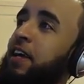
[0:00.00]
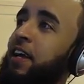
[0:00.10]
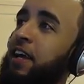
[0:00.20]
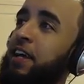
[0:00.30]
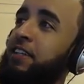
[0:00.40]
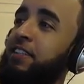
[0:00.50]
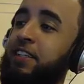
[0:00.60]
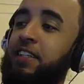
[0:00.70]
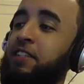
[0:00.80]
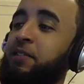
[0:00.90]
And
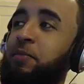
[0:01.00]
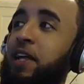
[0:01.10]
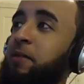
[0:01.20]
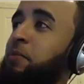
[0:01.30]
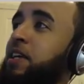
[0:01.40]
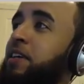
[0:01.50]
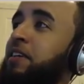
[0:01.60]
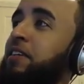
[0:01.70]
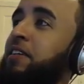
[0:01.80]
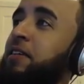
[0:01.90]
shit, let's just play the beat.
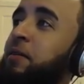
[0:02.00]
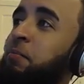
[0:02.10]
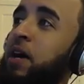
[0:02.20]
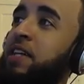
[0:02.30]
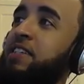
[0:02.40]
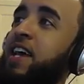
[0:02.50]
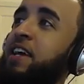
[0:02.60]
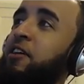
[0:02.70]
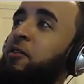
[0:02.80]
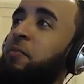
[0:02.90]

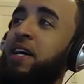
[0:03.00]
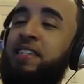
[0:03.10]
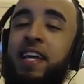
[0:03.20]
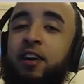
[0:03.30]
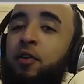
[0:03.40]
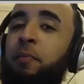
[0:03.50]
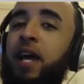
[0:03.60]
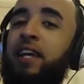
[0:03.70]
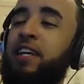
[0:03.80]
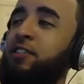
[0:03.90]
Montego
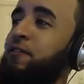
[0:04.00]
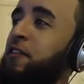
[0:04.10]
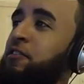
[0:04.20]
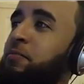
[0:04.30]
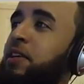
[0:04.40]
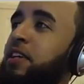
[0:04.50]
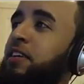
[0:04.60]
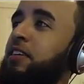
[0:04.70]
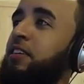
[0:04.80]
Bay. That's the first beat.